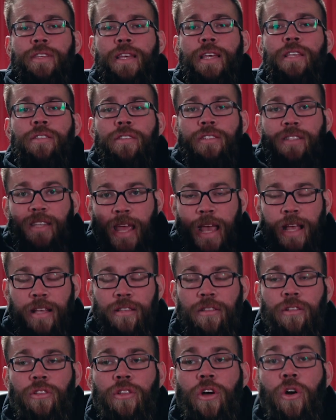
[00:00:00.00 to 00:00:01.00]
This
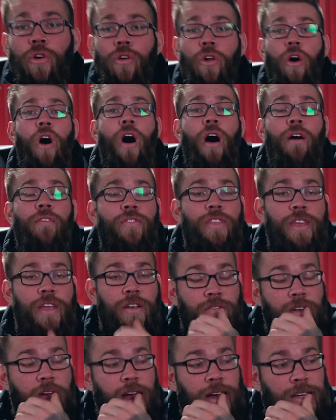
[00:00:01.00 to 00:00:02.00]
takes the load off
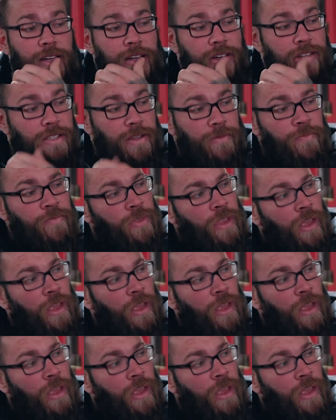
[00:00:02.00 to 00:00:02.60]
the erectors.